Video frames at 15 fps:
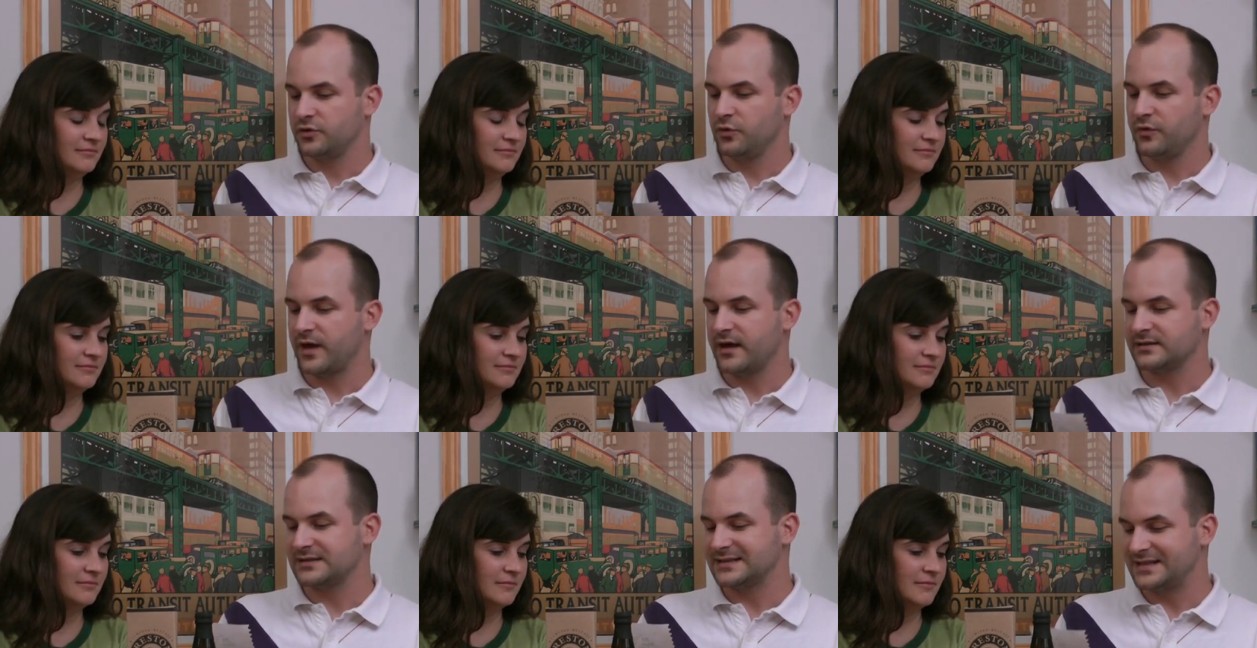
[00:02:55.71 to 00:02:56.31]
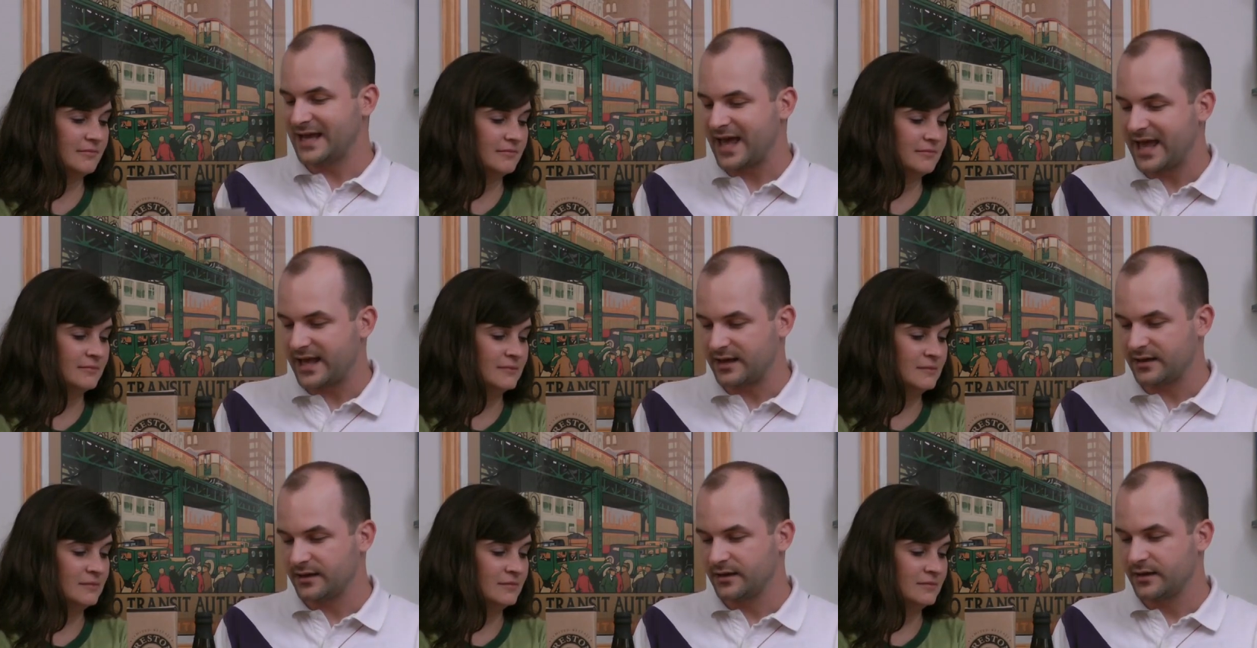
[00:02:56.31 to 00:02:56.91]
Speaker 1: two thousand
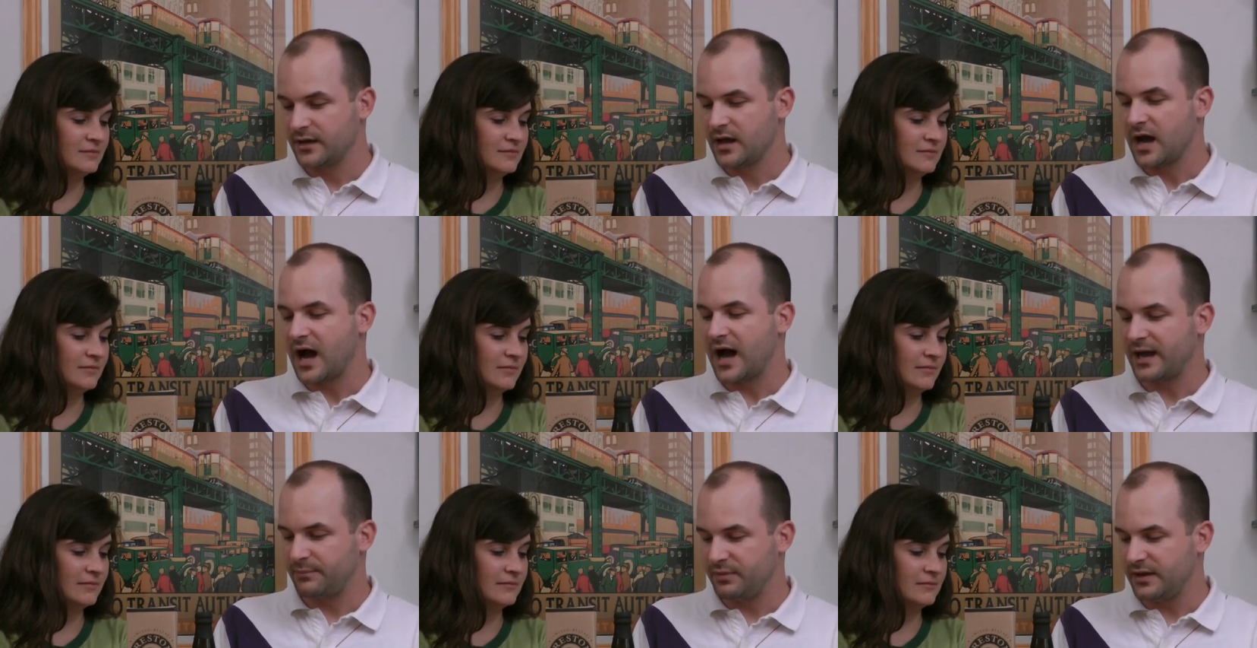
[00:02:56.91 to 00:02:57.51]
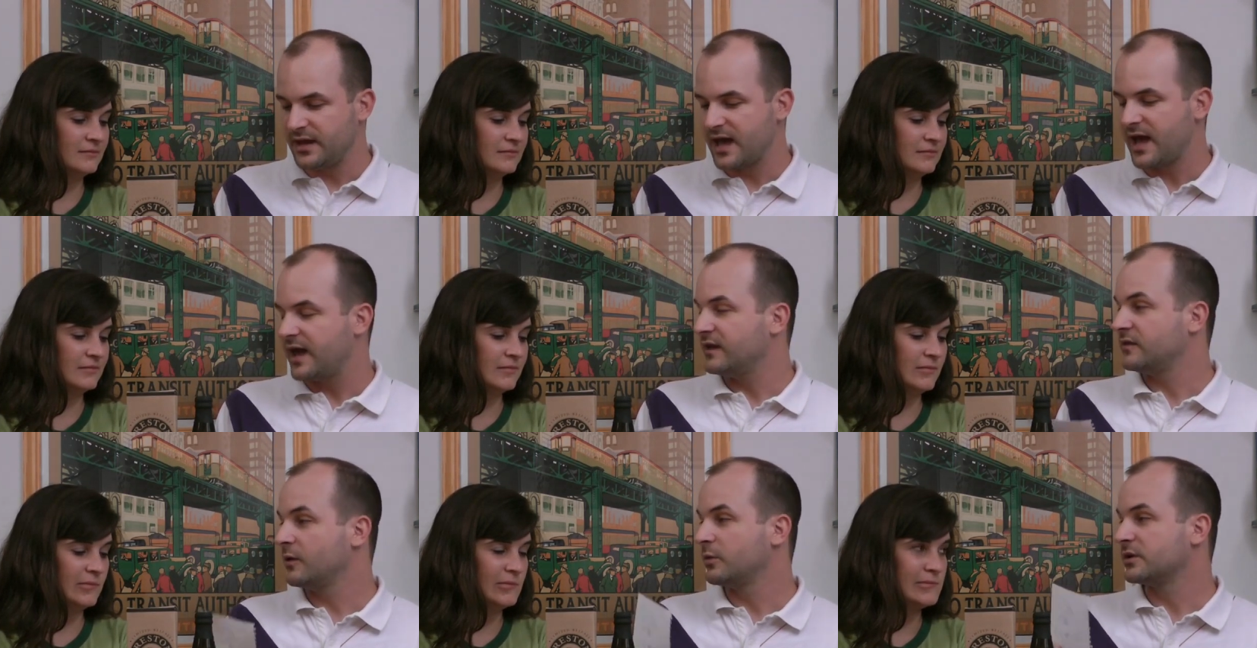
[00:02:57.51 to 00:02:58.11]
ten I P
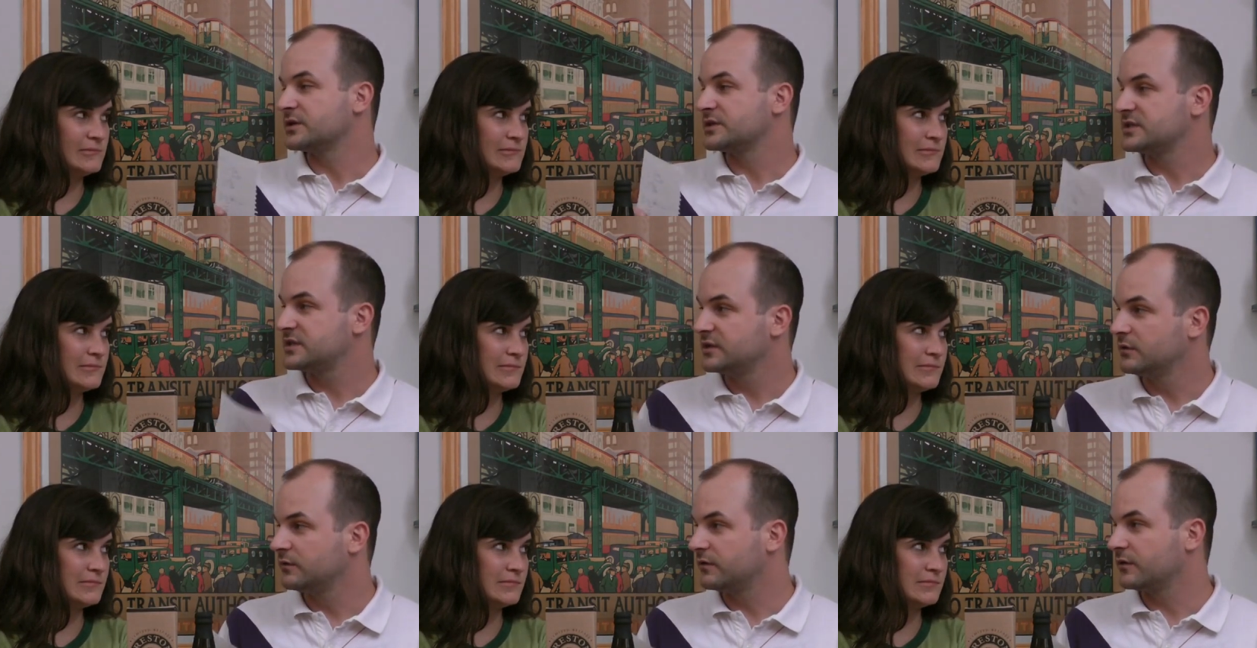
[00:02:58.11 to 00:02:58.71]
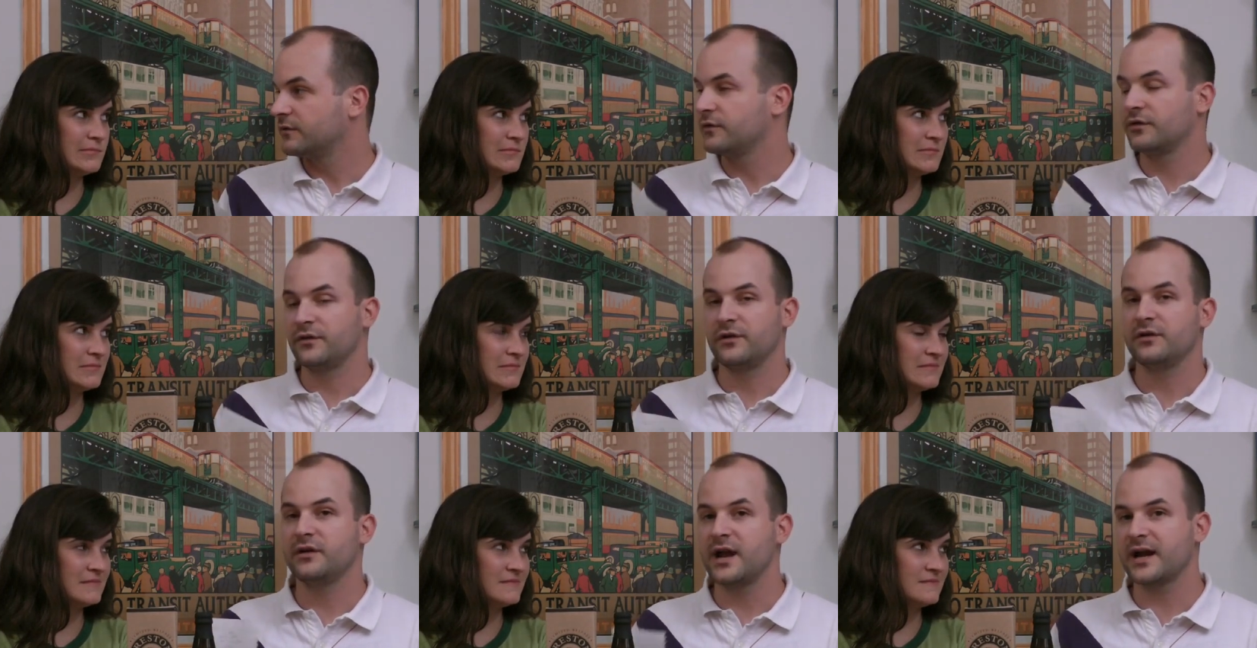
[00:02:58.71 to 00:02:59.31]
A, they won a silver for
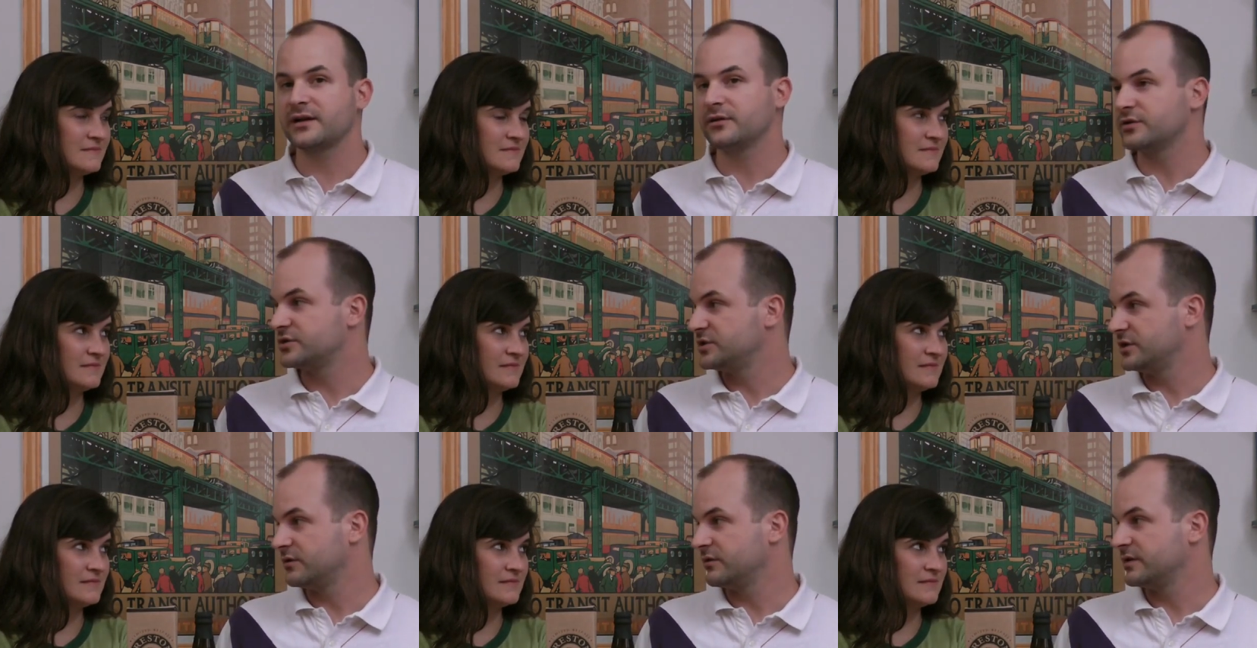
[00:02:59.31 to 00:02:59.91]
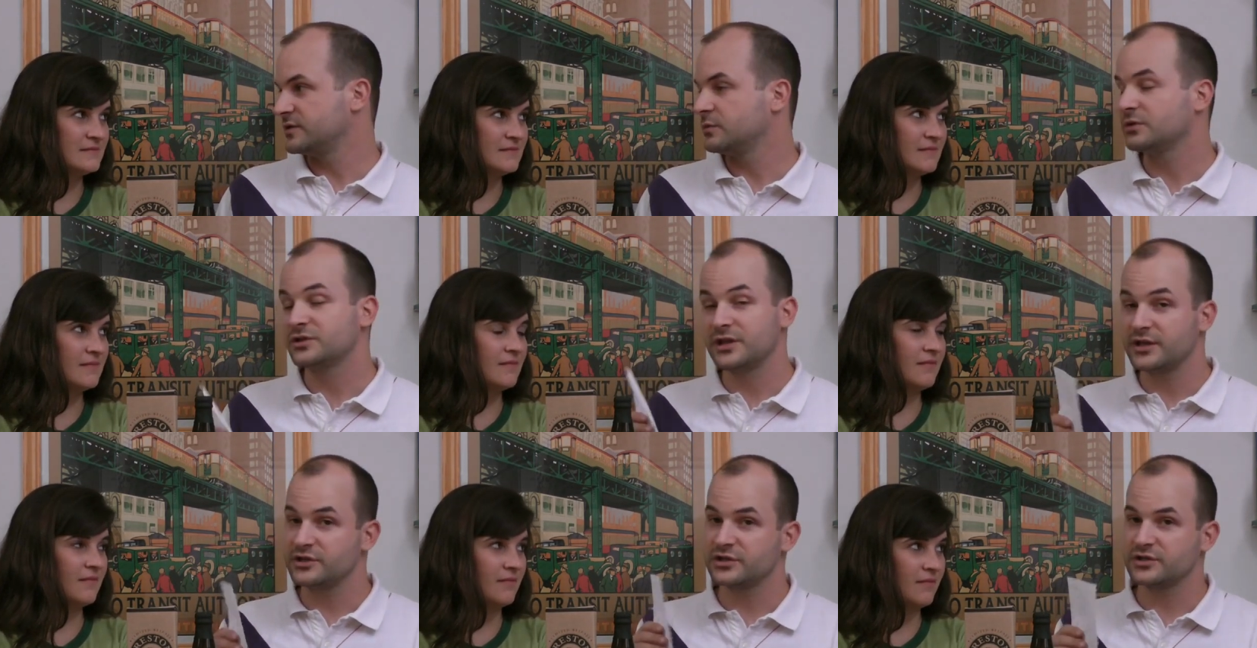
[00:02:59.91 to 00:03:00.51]
their Nectar series, which
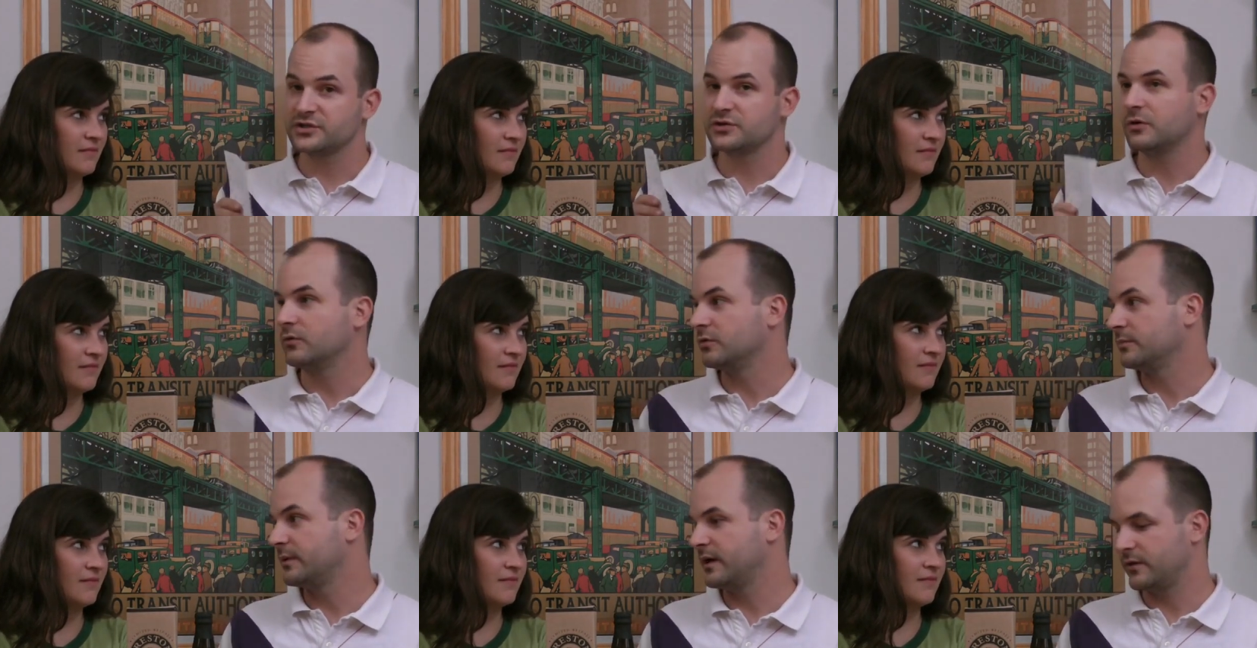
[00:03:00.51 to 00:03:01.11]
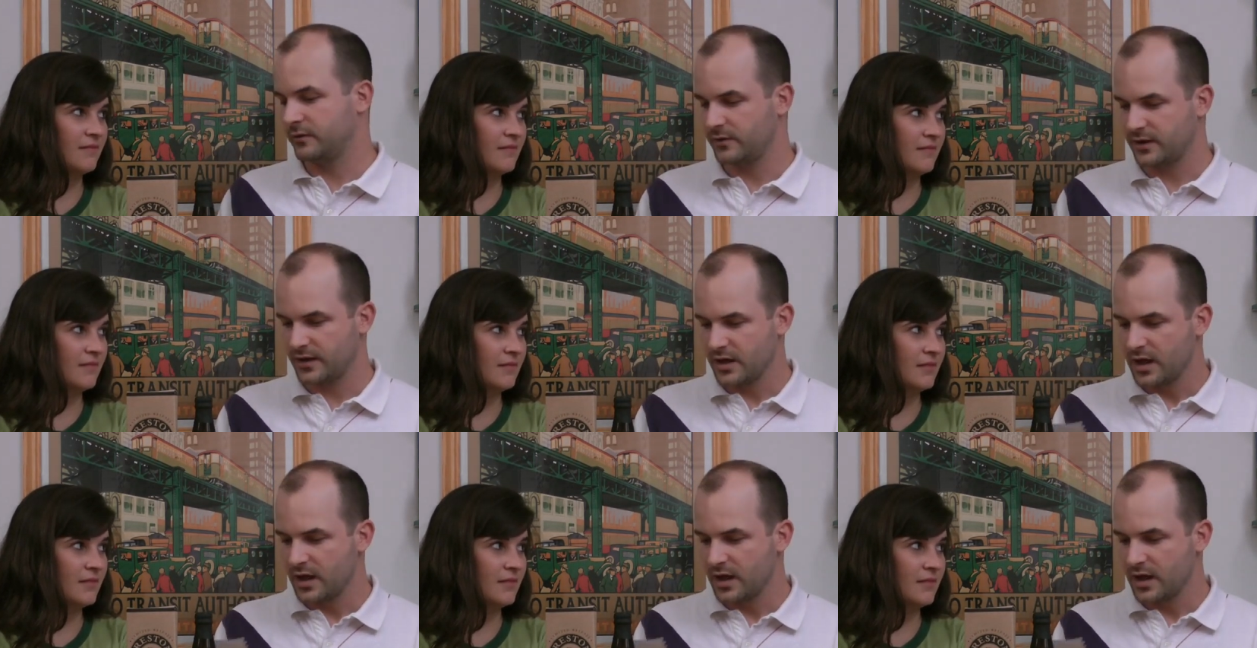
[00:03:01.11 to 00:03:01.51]
they just sold, by the way.